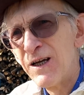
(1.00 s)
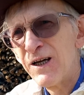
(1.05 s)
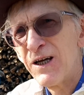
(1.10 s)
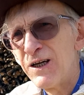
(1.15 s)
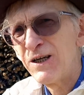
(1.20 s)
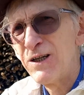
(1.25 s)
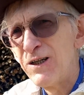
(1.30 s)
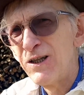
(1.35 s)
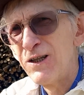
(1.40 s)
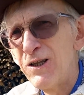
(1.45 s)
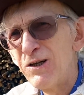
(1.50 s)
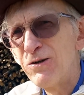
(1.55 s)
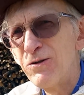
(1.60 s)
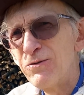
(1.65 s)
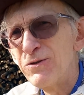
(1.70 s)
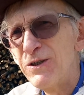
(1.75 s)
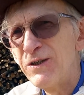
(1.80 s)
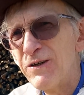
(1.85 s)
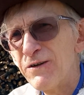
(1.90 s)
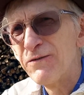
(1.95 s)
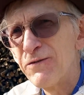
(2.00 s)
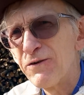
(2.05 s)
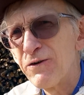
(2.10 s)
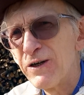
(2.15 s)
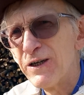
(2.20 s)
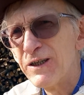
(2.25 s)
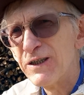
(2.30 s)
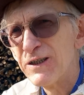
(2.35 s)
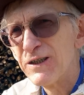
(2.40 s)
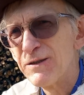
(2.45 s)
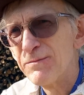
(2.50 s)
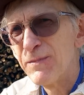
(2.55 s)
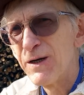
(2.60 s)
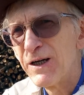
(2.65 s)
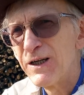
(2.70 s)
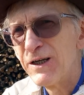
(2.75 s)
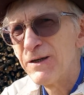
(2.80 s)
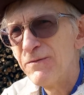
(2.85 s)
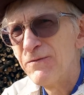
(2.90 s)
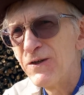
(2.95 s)
Hello dear friends, my
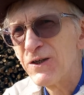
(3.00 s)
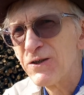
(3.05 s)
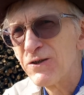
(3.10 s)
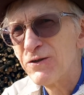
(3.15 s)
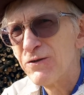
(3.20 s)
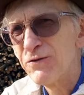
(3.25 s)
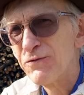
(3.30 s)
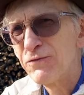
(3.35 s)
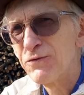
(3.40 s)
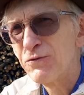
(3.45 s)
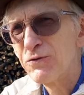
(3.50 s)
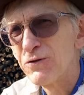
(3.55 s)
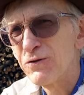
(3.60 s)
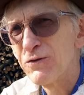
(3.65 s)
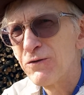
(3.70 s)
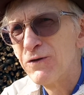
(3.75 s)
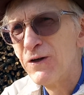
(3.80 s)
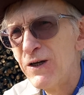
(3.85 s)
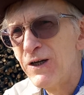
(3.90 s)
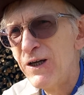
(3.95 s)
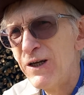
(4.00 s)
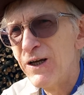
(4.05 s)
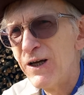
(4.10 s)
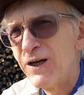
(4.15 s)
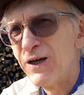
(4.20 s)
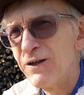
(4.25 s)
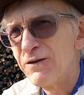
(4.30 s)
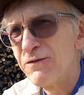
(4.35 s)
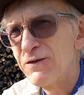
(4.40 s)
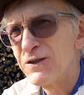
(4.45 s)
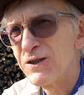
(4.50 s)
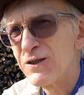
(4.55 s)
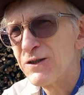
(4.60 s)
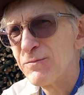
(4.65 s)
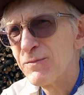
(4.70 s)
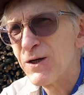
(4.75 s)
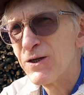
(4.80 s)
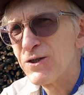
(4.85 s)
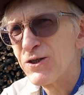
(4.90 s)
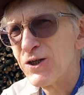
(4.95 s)
name is Victor Fursov and this is
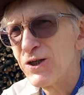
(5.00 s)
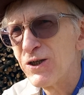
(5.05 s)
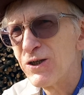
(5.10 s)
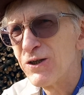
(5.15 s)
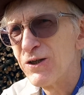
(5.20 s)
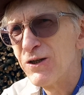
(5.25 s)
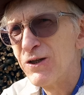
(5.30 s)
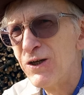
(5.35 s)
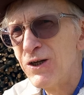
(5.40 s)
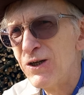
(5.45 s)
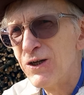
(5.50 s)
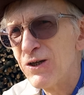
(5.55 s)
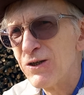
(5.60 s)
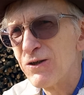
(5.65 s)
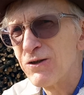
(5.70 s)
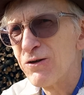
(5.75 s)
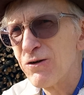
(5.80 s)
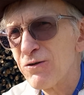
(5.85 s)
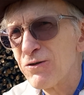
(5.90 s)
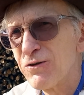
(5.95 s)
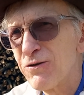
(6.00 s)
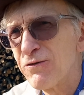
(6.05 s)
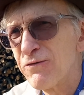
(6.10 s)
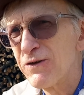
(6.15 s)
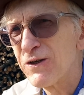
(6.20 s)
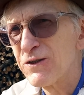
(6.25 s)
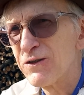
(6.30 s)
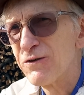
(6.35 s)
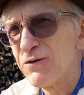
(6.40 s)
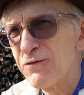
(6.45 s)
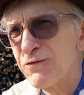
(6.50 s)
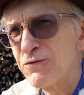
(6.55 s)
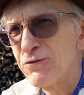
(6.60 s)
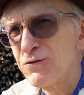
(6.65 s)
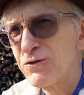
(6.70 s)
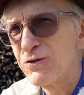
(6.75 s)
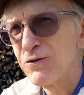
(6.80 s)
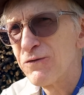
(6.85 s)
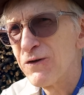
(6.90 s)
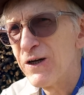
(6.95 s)
my channel Doctor Victor
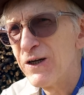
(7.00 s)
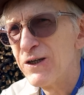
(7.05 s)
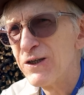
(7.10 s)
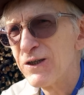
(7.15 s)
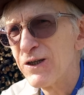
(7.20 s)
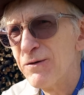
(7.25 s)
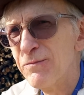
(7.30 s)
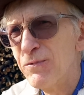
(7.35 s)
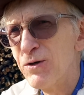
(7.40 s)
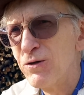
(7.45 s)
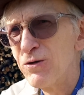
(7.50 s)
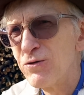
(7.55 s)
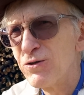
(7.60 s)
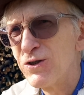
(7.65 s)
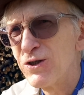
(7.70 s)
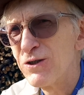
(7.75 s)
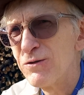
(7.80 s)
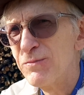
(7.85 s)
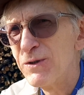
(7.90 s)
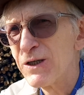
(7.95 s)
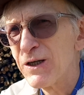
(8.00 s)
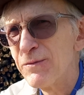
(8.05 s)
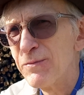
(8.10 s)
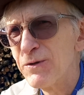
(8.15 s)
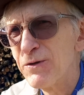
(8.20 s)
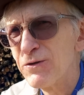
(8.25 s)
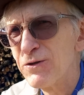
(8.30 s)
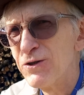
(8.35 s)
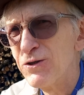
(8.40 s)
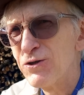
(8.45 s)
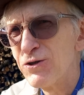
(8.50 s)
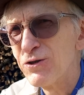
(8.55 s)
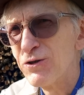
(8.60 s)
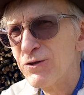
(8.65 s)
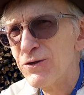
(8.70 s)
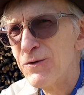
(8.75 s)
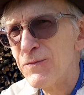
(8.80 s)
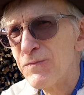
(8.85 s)
Fursov, entomologist, beekeeper teacher.